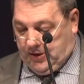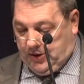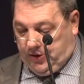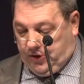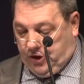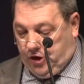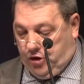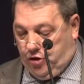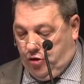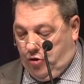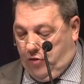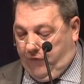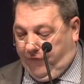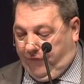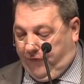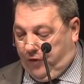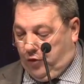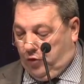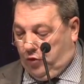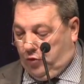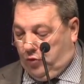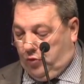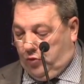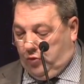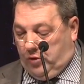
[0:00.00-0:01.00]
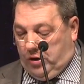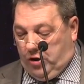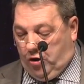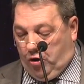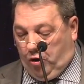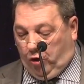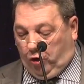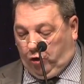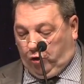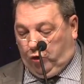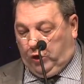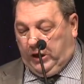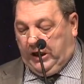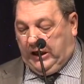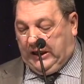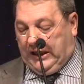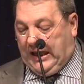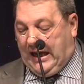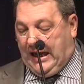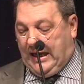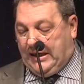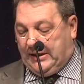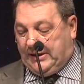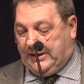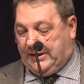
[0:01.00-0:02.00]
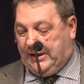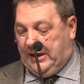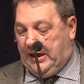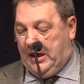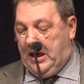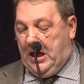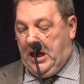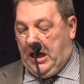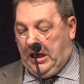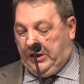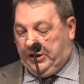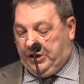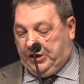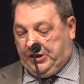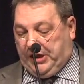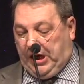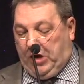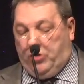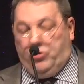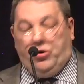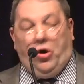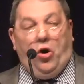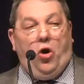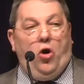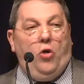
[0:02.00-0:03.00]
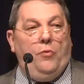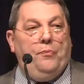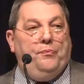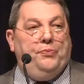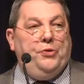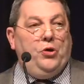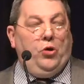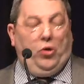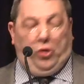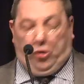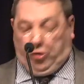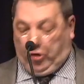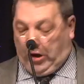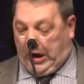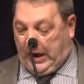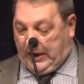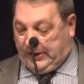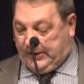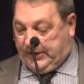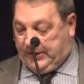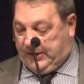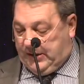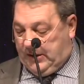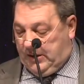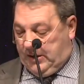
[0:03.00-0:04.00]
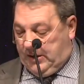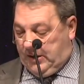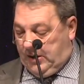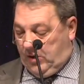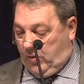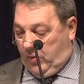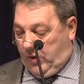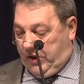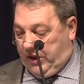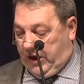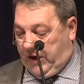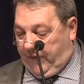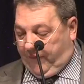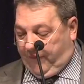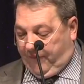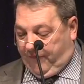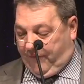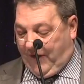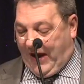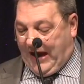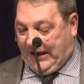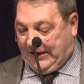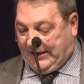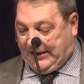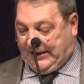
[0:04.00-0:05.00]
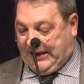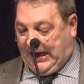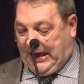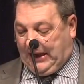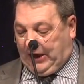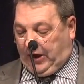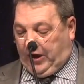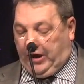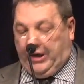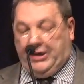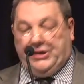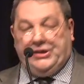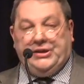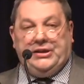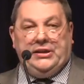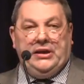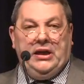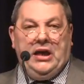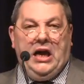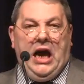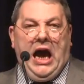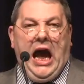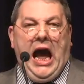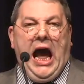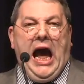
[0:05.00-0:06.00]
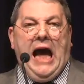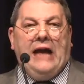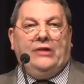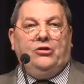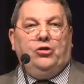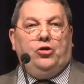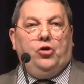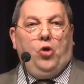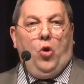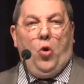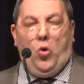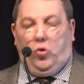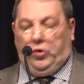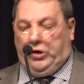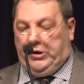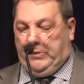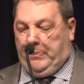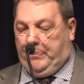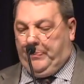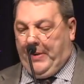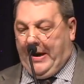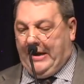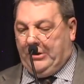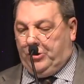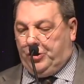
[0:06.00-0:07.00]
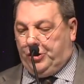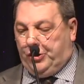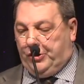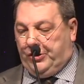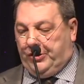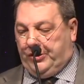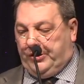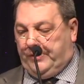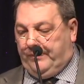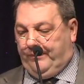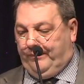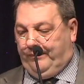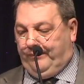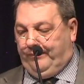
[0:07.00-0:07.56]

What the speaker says: The new feudal ruling class are the town hall bureaucrats with their fat salaries and golden pensions.